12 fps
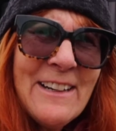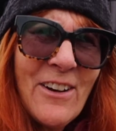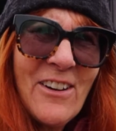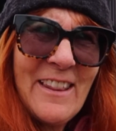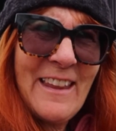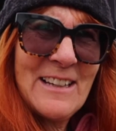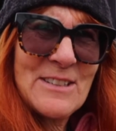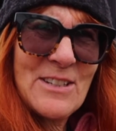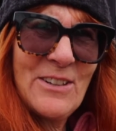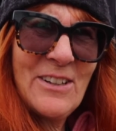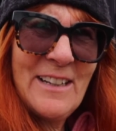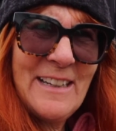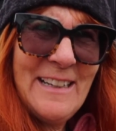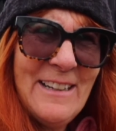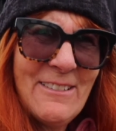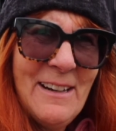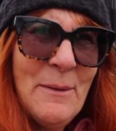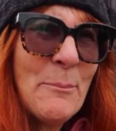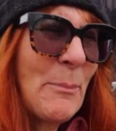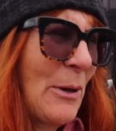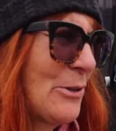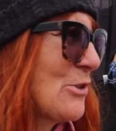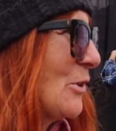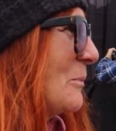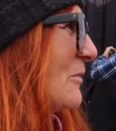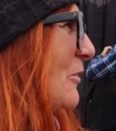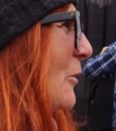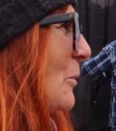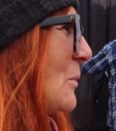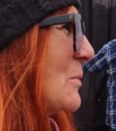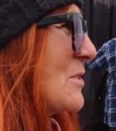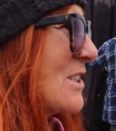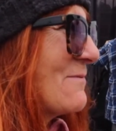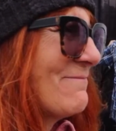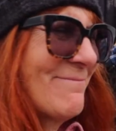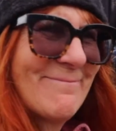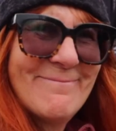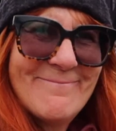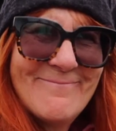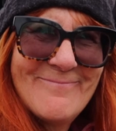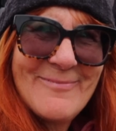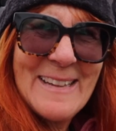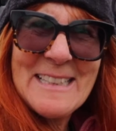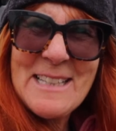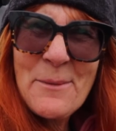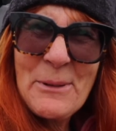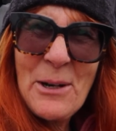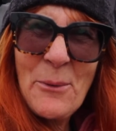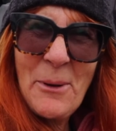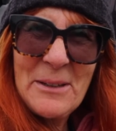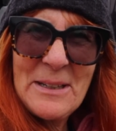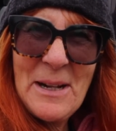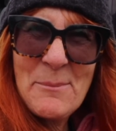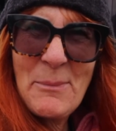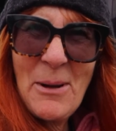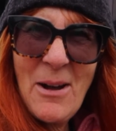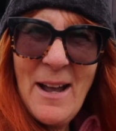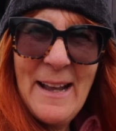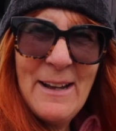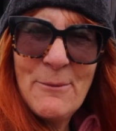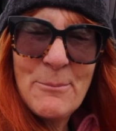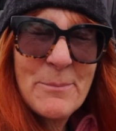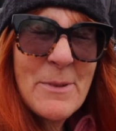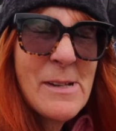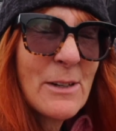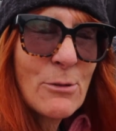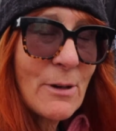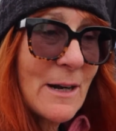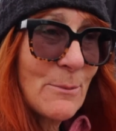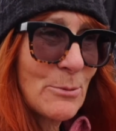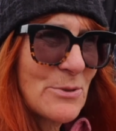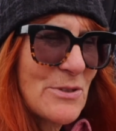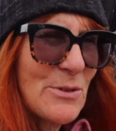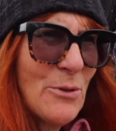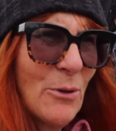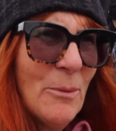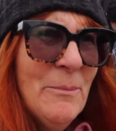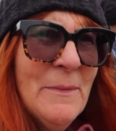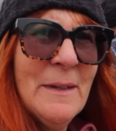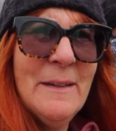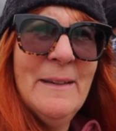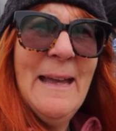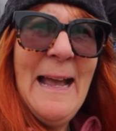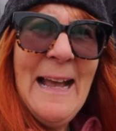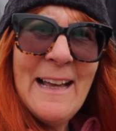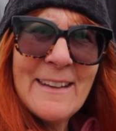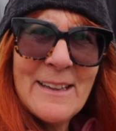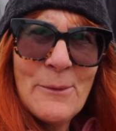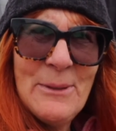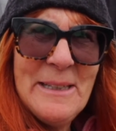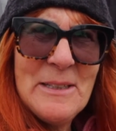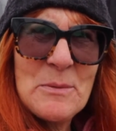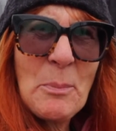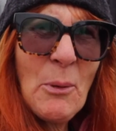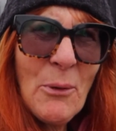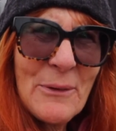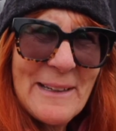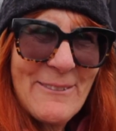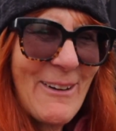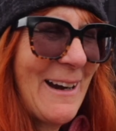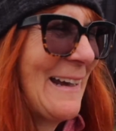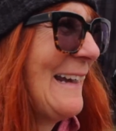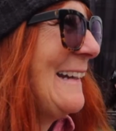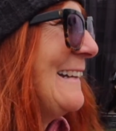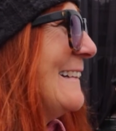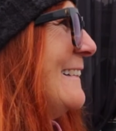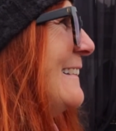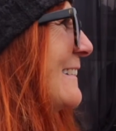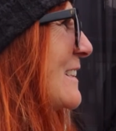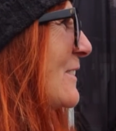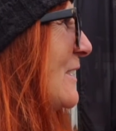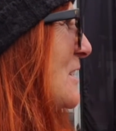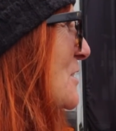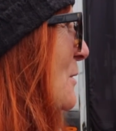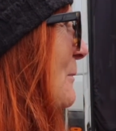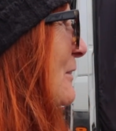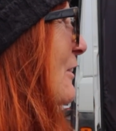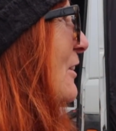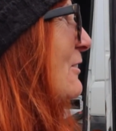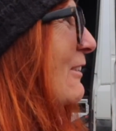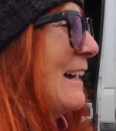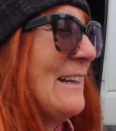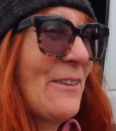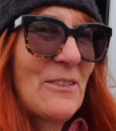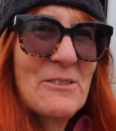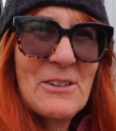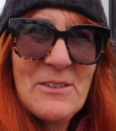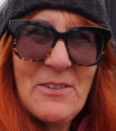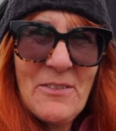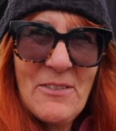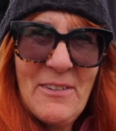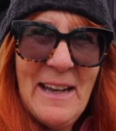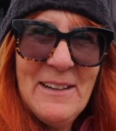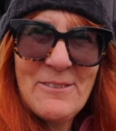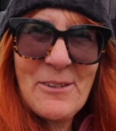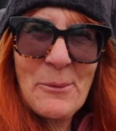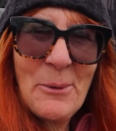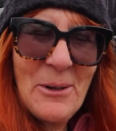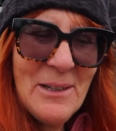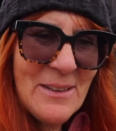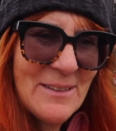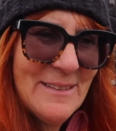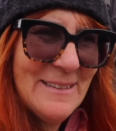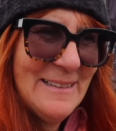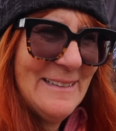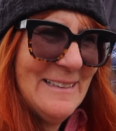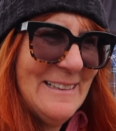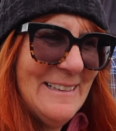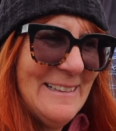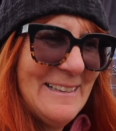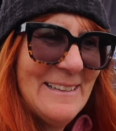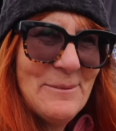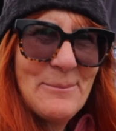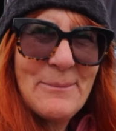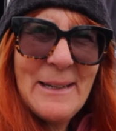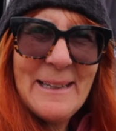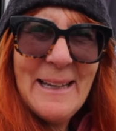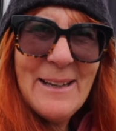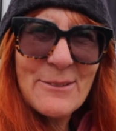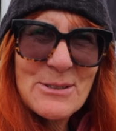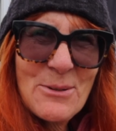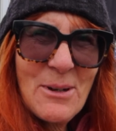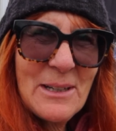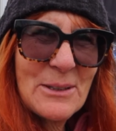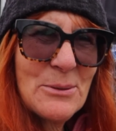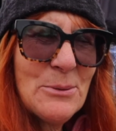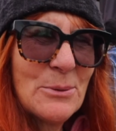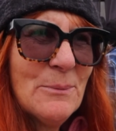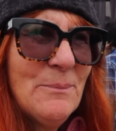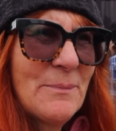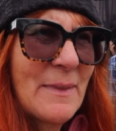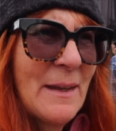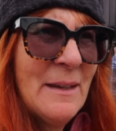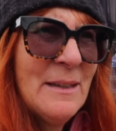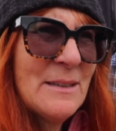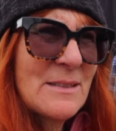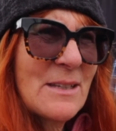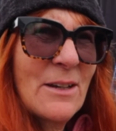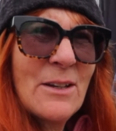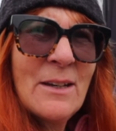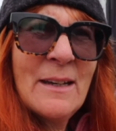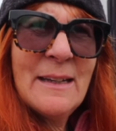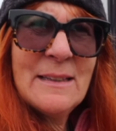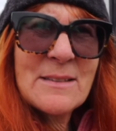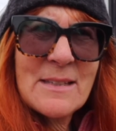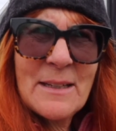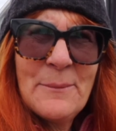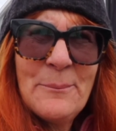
night last night here in Hopetoun Falls, except we got woken up by an incredible storm, howling wind, pouring rain. It's the first time we've heard rain on the roof of the van for a while. But yeah, it was quite cool. So it's